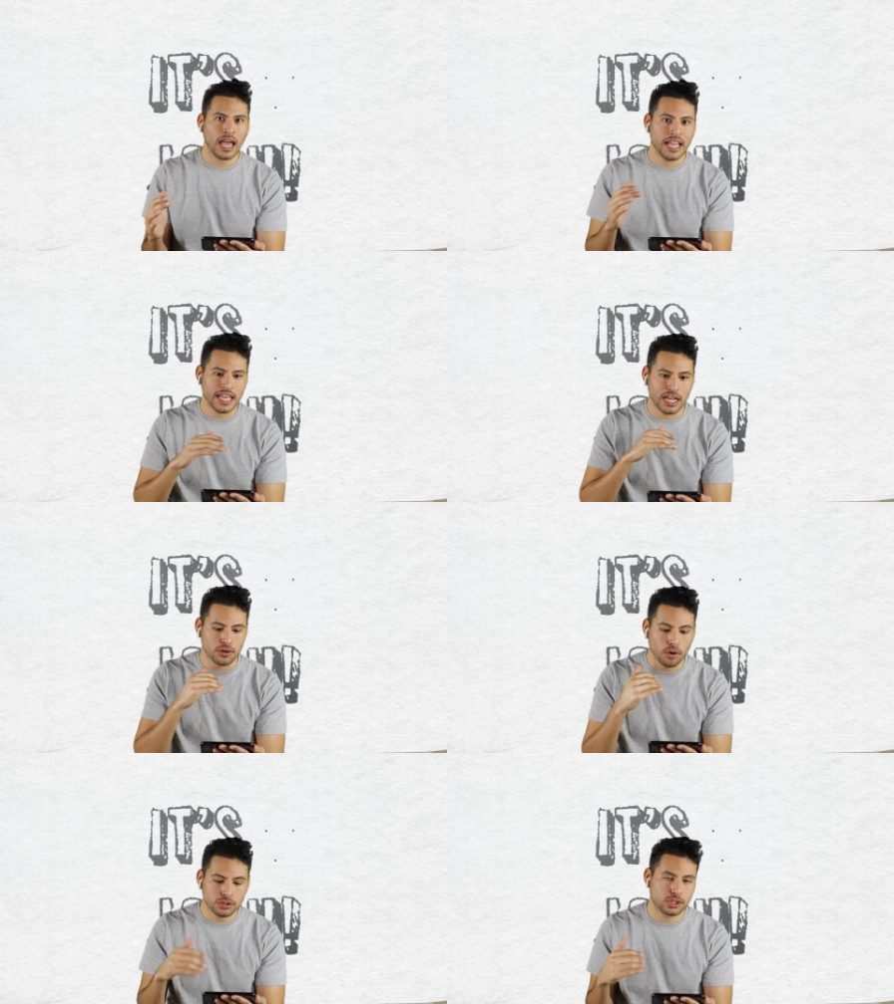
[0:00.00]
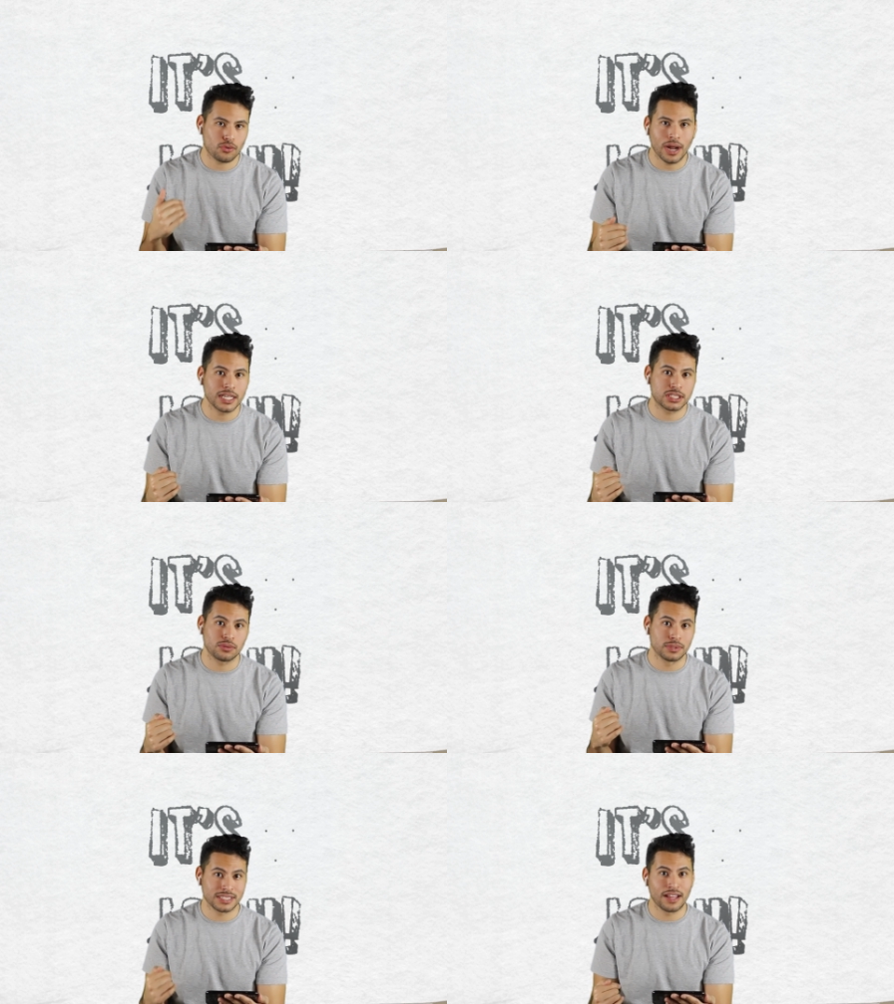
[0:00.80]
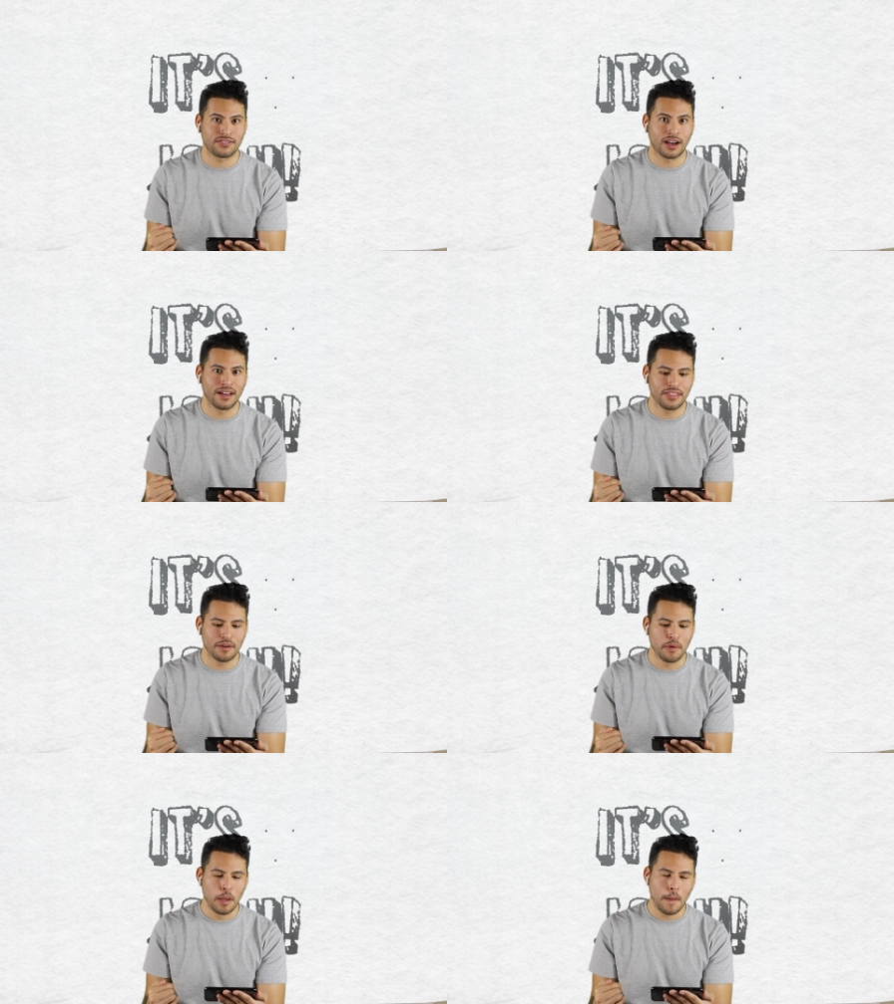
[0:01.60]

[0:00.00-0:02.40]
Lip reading: and yet no scratch was left on them.